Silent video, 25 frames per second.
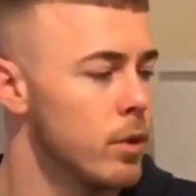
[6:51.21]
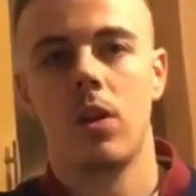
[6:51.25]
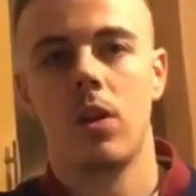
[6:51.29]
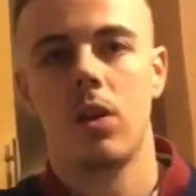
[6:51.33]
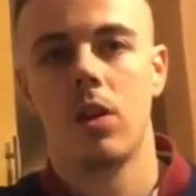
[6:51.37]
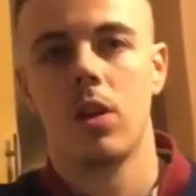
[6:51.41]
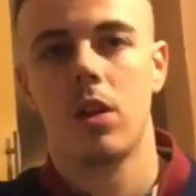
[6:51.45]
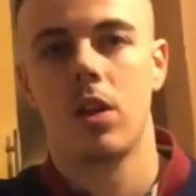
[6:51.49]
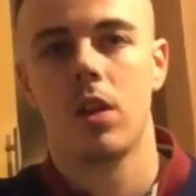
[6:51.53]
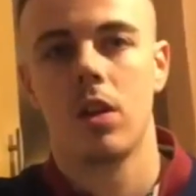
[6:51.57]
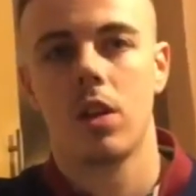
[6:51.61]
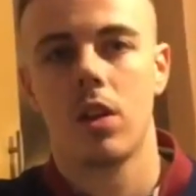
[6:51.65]

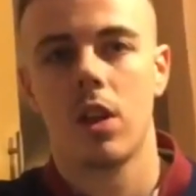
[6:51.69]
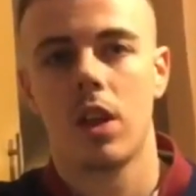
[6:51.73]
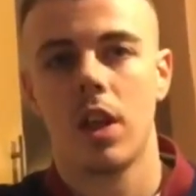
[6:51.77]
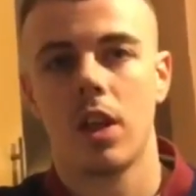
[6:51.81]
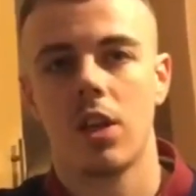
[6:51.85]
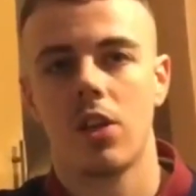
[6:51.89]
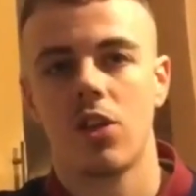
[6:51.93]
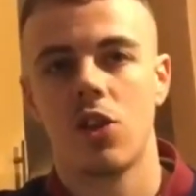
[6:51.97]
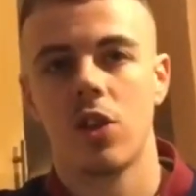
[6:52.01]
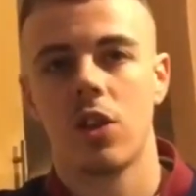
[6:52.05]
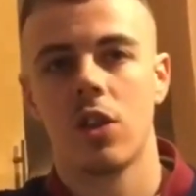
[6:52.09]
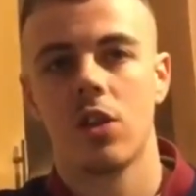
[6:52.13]
The
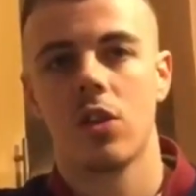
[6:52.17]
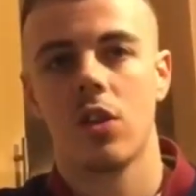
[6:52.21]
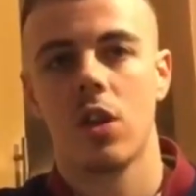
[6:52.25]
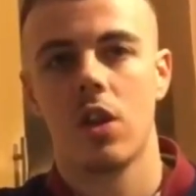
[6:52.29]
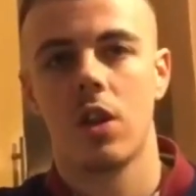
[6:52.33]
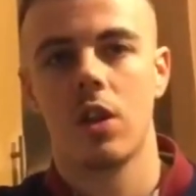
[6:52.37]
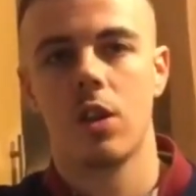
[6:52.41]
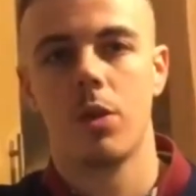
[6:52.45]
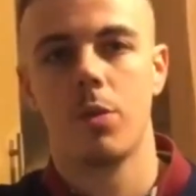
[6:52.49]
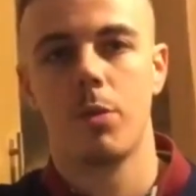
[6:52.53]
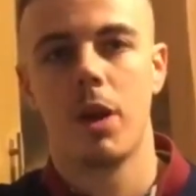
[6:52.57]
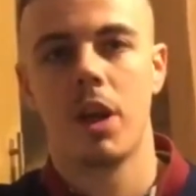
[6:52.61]
kitchen is like
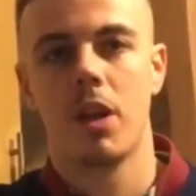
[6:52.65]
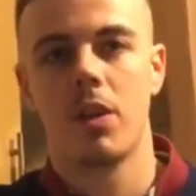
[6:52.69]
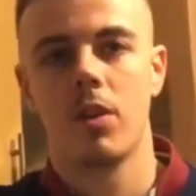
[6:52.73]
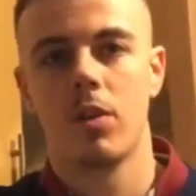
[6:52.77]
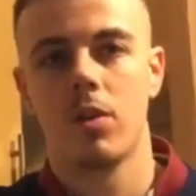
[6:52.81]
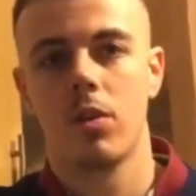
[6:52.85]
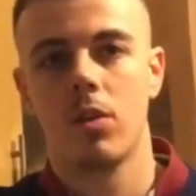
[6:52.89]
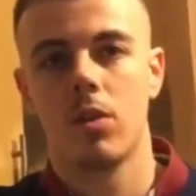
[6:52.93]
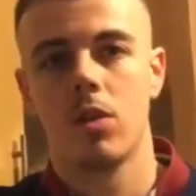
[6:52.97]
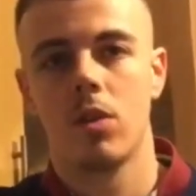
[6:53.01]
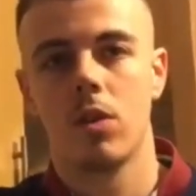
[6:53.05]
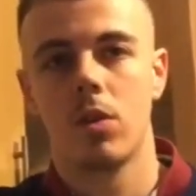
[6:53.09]
the main
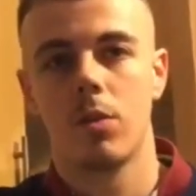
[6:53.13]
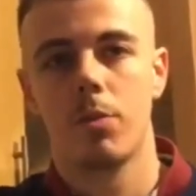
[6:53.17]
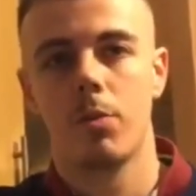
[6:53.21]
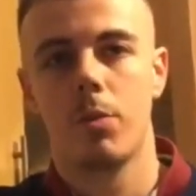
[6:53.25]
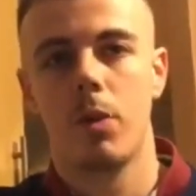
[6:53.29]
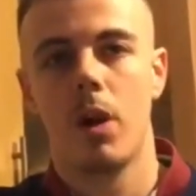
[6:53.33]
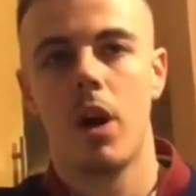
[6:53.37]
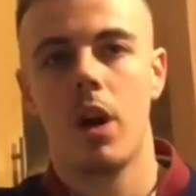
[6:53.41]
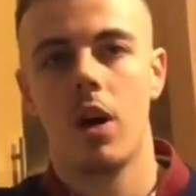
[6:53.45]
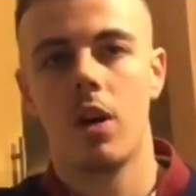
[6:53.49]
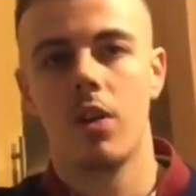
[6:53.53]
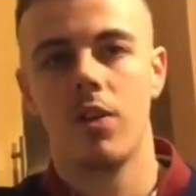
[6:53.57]

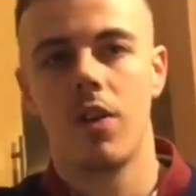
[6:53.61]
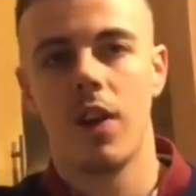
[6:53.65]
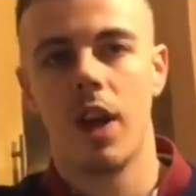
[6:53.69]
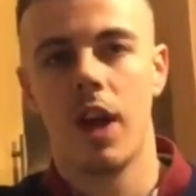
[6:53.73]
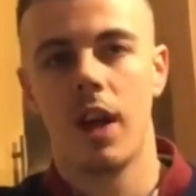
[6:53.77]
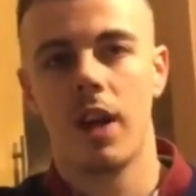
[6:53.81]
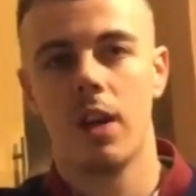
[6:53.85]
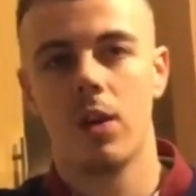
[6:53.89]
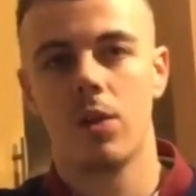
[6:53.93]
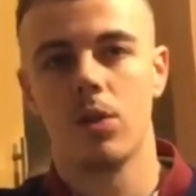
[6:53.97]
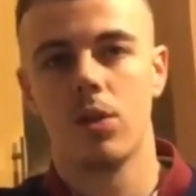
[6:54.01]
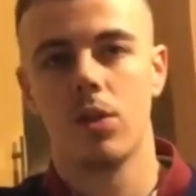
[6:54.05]
part of the
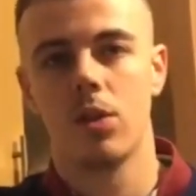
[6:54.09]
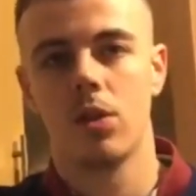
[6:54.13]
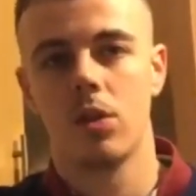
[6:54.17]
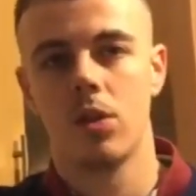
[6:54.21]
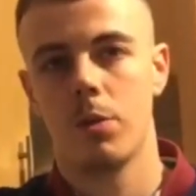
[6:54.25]
house,